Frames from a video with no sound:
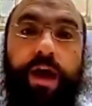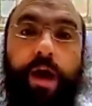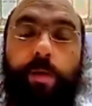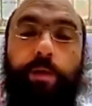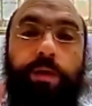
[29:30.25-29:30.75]

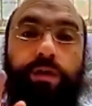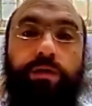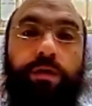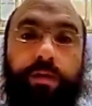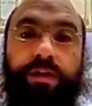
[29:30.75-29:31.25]
And when we
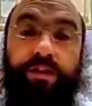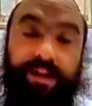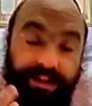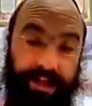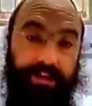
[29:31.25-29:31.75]
do a mitzvah,
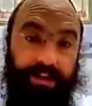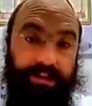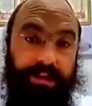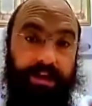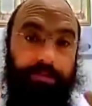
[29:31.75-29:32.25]
a tzaddik
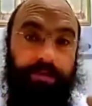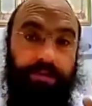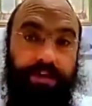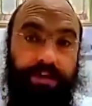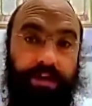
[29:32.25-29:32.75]
is able to
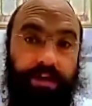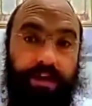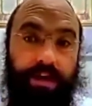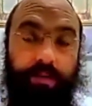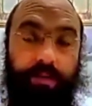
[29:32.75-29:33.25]
see
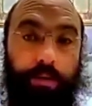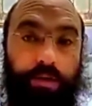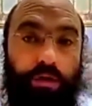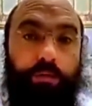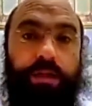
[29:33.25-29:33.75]
that when we
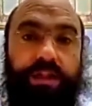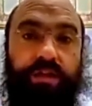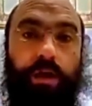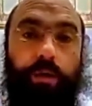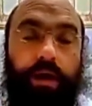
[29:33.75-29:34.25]
do a
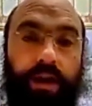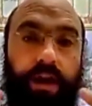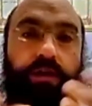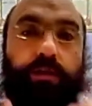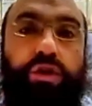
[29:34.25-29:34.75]
mitzvah, we
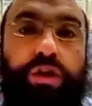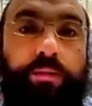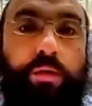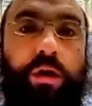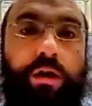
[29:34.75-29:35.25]
connect to Hashem
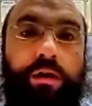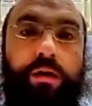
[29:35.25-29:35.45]
more.